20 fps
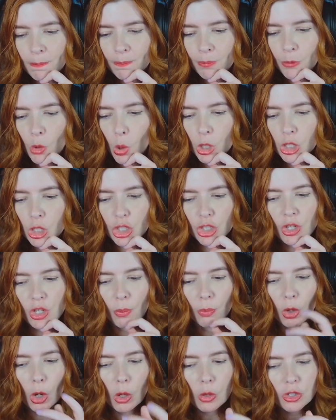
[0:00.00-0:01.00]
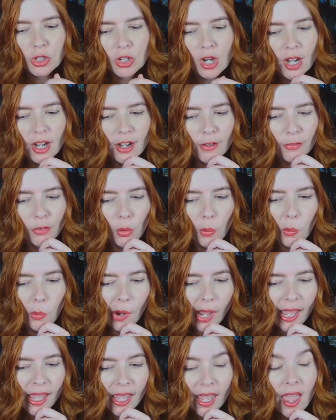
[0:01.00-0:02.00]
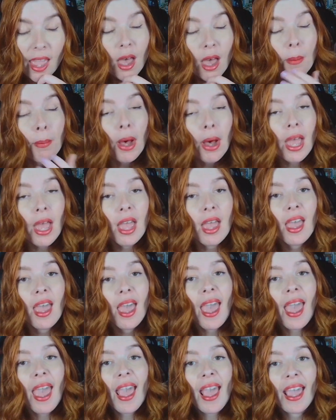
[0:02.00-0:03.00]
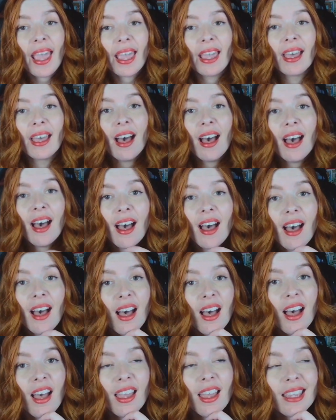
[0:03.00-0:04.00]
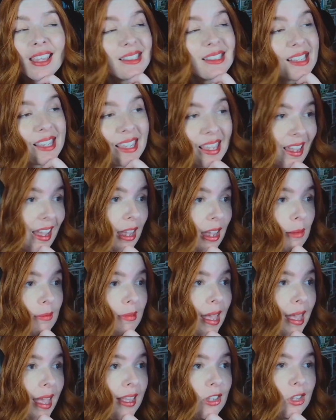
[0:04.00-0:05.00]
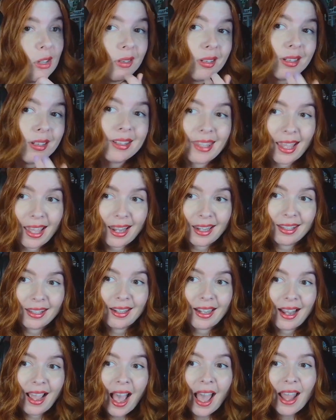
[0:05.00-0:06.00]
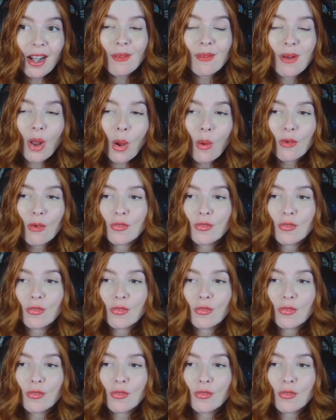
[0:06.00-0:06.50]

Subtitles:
or just approached in a different way. But hey, it's a game and you could get it. I don't know if